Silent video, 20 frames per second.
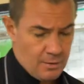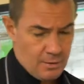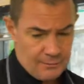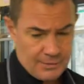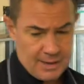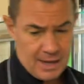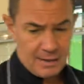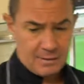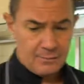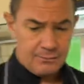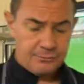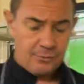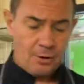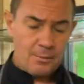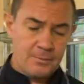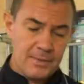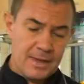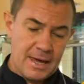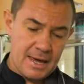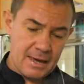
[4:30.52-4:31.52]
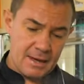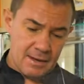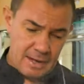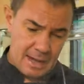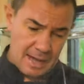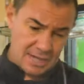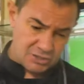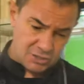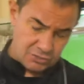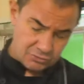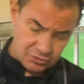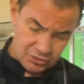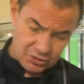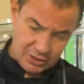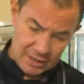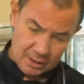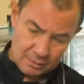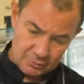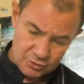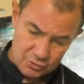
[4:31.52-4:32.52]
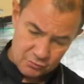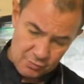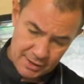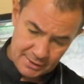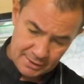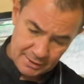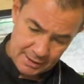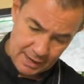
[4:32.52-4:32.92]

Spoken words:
Then from there, as you can see ours are ready